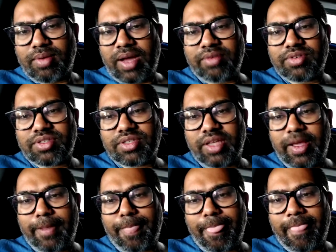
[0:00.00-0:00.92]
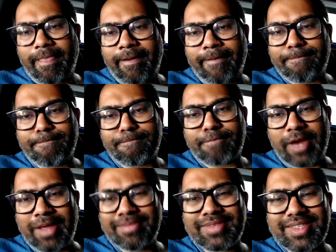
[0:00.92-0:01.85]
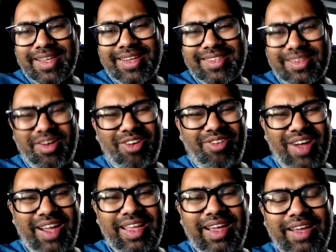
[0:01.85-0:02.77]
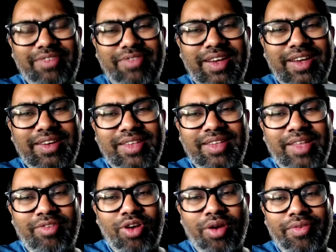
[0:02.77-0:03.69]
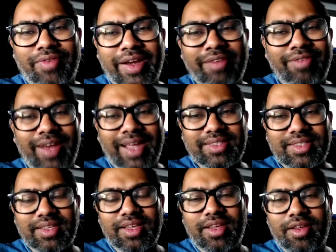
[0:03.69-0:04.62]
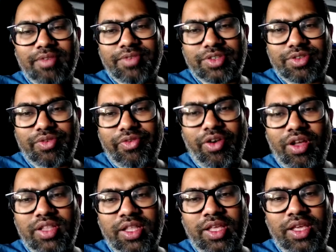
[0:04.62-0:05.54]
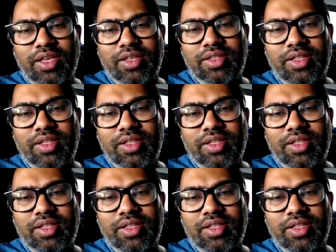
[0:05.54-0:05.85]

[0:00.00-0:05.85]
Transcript: I would say Prime Star, somehow I felt there were a lot of red flags. First of all, the